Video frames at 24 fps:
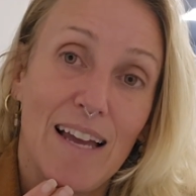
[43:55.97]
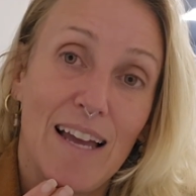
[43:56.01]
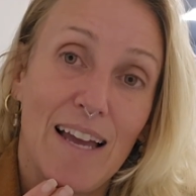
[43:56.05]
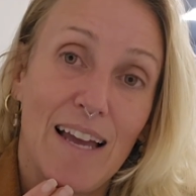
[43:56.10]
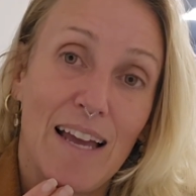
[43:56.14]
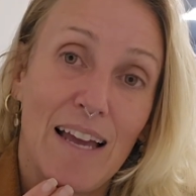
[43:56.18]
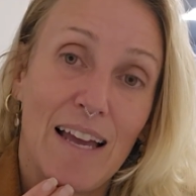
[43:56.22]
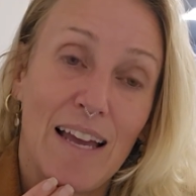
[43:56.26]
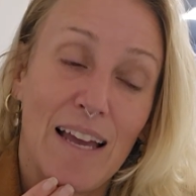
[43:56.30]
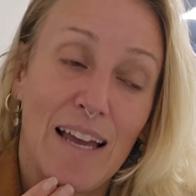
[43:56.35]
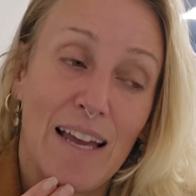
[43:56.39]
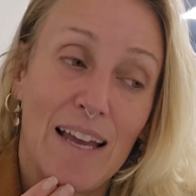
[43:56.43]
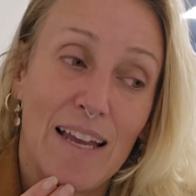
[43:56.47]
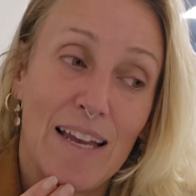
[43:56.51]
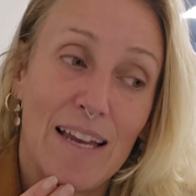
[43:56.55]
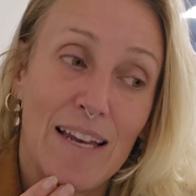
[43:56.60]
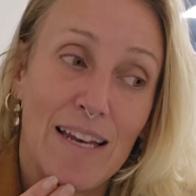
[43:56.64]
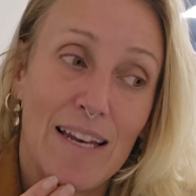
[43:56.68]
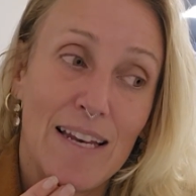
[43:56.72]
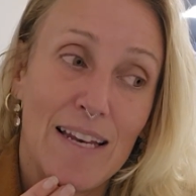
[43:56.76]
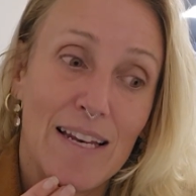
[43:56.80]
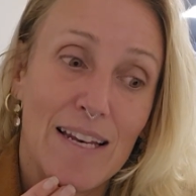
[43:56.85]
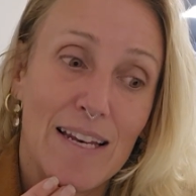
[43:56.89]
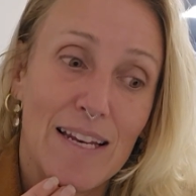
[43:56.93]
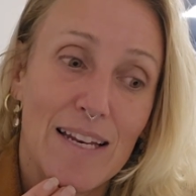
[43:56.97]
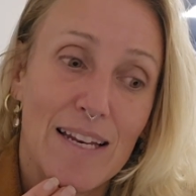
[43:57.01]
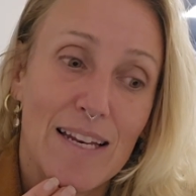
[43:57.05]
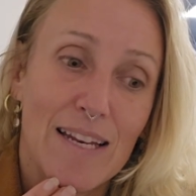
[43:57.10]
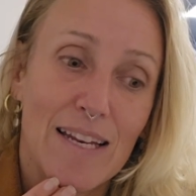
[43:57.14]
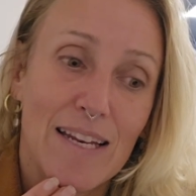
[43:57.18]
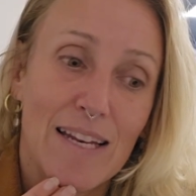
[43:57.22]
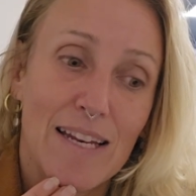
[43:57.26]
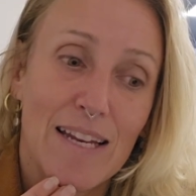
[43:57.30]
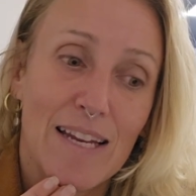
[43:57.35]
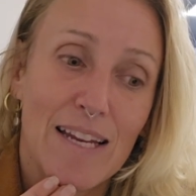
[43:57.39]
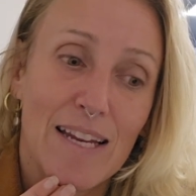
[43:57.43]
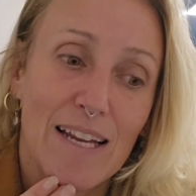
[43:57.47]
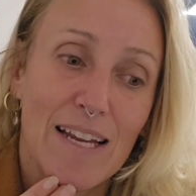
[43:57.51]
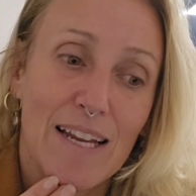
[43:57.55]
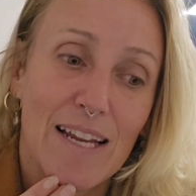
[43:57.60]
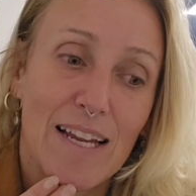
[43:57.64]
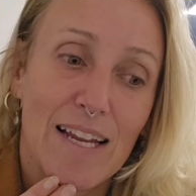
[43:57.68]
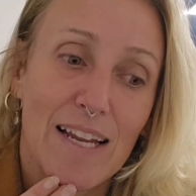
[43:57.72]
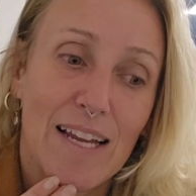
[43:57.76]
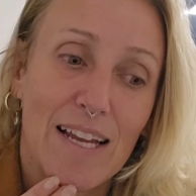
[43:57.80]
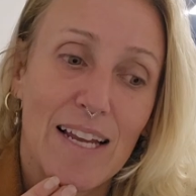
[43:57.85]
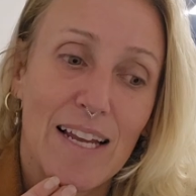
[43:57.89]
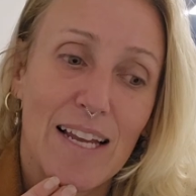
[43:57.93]
And
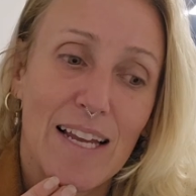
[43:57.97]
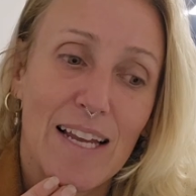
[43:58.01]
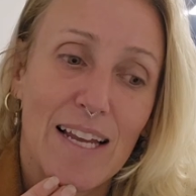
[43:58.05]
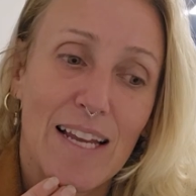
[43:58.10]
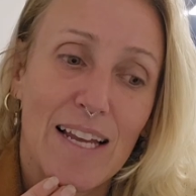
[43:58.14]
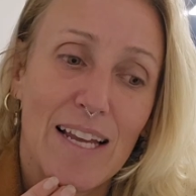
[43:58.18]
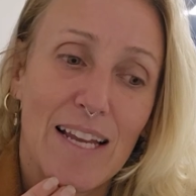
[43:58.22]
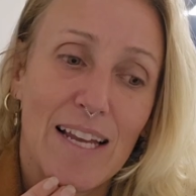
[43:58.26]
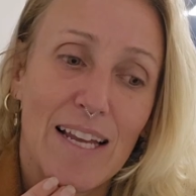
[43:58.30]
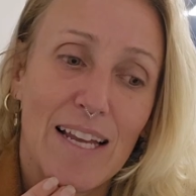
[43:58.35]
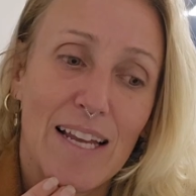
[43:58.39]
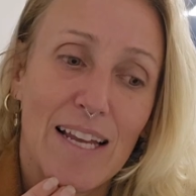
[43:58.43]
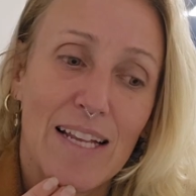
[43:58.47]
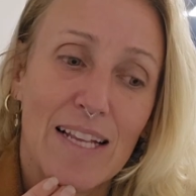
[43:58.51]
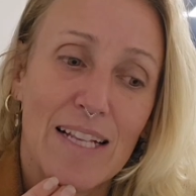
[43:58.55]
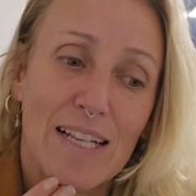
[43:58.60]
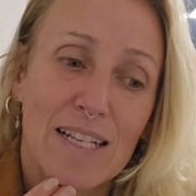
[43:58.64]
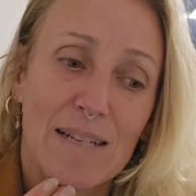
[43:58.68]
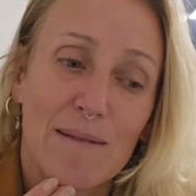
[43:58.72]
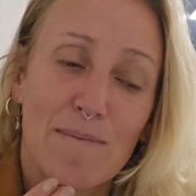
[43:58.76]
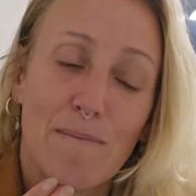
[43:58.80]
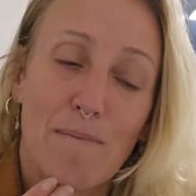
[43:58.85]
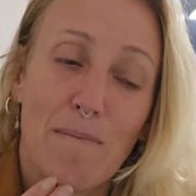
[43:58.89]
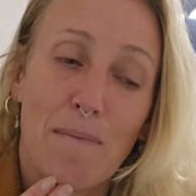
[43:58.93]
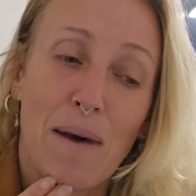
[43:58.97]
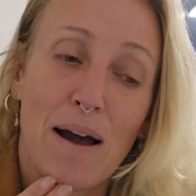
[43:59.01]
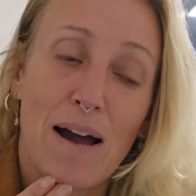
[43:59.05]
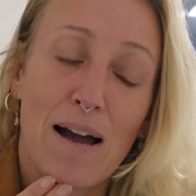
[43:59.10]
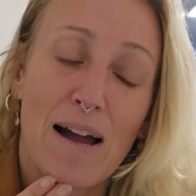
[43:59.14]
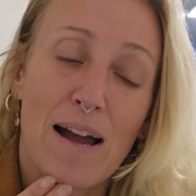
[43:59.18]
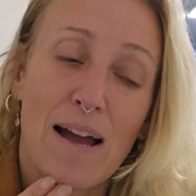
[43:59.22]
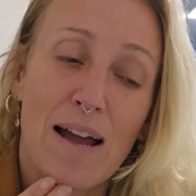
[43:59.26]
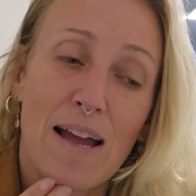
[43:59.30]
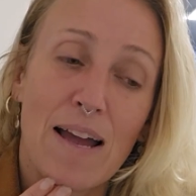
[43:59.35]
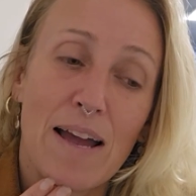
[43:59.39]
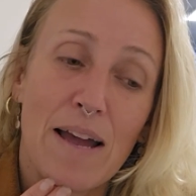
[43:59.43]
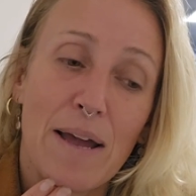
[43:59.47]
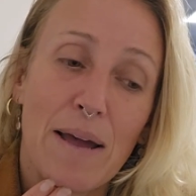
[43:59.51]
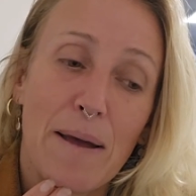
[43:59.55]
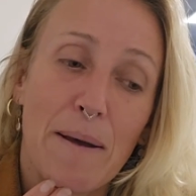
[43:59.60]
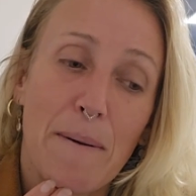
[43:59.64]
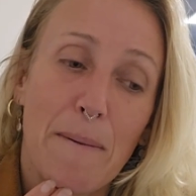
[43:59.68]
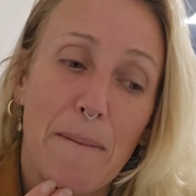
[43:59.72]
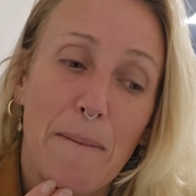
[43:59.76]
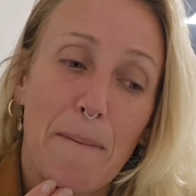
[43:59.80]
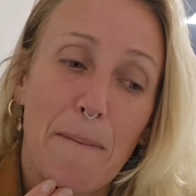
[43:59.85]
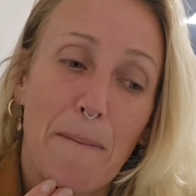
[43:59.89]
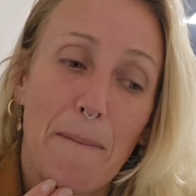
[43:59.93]
it's
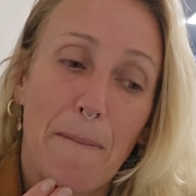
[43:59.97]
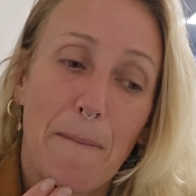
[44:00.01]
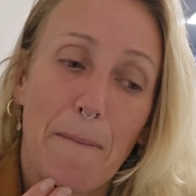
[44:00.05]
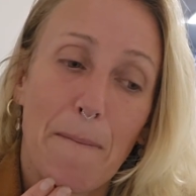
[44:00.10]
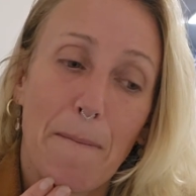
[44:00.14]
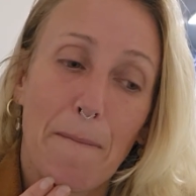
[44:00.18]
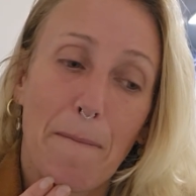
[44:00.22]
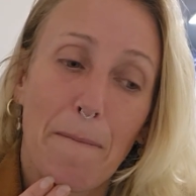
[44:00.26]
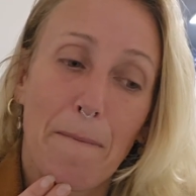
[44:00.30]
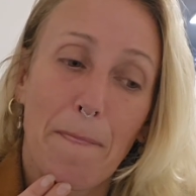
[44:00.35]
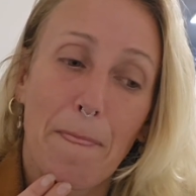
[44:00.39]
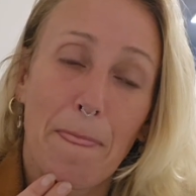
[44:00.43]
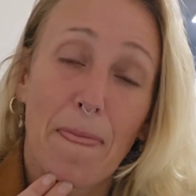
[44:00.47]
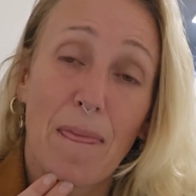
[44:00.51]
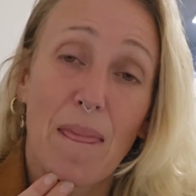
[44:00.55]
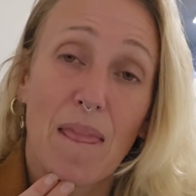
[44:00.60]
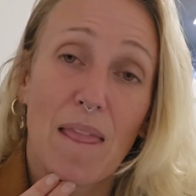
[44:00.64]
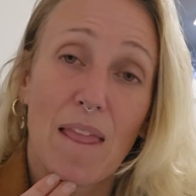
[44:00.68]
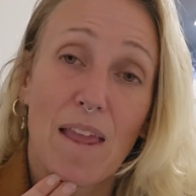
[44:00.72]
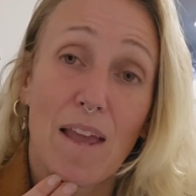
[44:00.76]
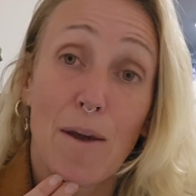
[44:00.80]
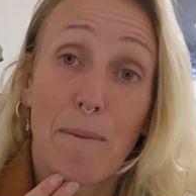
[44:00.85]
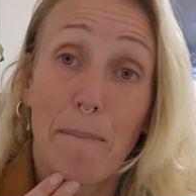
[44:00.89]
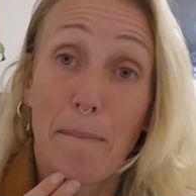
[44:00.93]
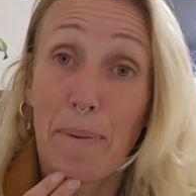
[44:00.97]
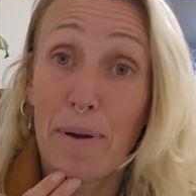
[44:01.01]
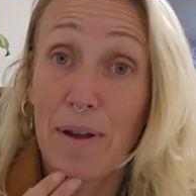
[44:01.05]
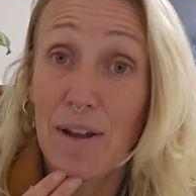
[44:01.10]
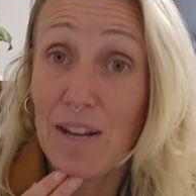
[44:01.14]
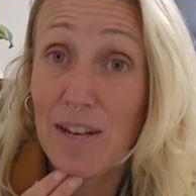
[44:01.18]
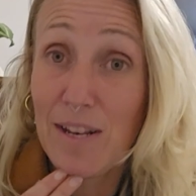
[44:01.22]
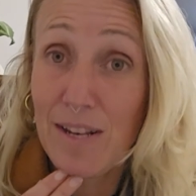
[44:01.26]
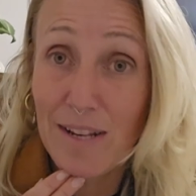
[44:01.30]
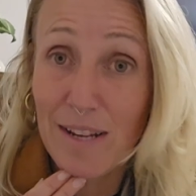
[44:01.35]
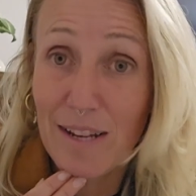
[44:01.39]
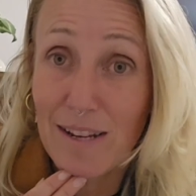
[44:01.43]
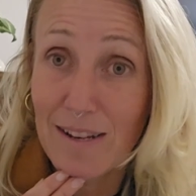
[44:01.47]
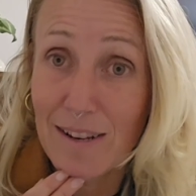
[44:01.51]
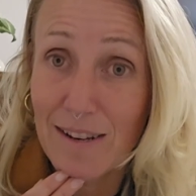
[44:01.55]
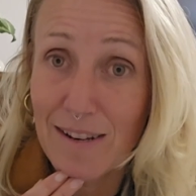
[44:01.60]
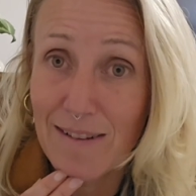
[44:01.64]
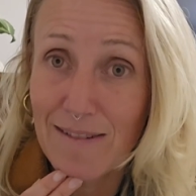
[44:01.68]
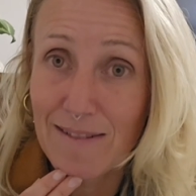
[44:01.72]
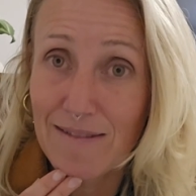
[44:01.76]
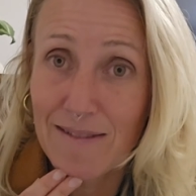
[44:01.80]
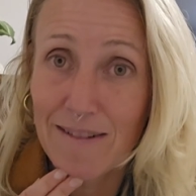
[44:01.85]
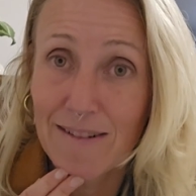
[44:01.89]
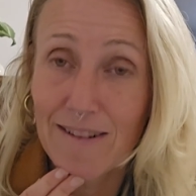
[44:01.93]
my
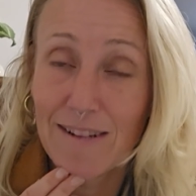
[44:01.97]
opinion